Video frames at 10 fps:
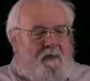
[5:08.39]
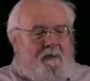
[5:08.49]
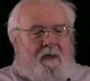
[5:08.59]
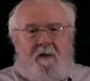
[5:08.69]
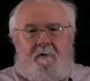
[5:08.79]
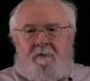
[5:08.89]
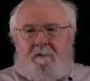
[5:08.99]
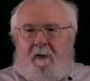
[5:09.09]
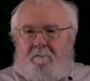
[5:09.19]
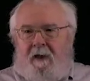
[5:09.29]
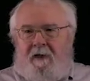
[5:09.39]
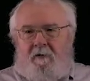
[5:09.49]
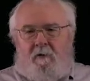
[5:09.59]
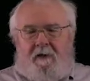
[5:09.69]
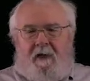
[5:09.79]
games being played
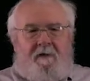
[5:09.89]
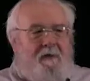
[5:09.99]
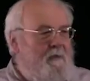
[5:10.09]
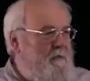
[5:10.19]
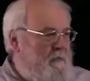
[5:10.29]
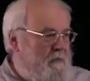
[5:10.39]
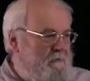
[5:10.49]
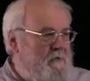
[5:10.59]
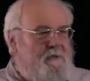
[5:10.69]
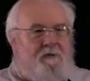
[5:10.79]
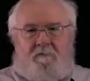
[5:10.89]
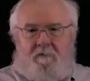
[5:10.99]
altogether gives us